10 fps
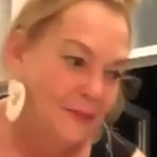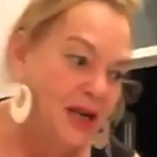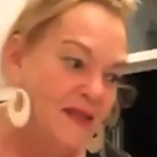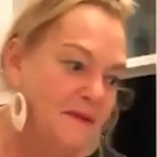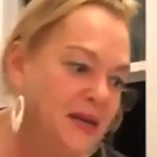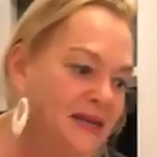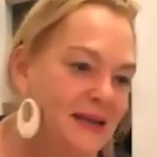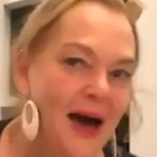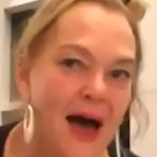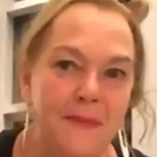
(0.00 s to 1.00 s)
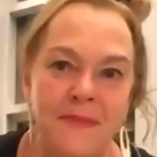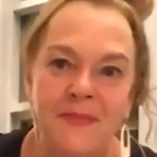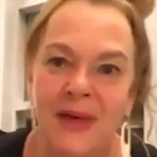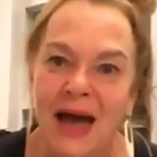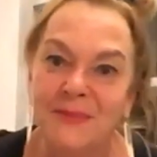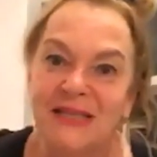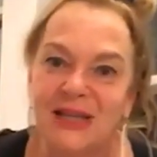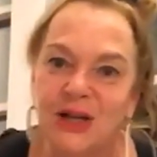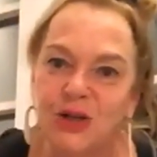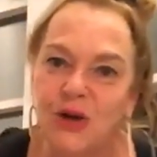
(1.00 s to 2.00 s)
But in the meantime, I'm
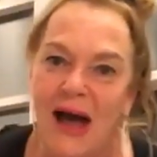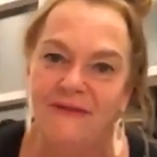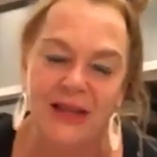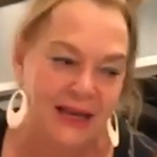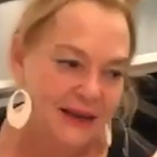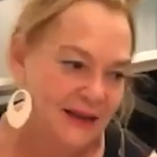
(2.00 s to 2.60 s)
still traveling.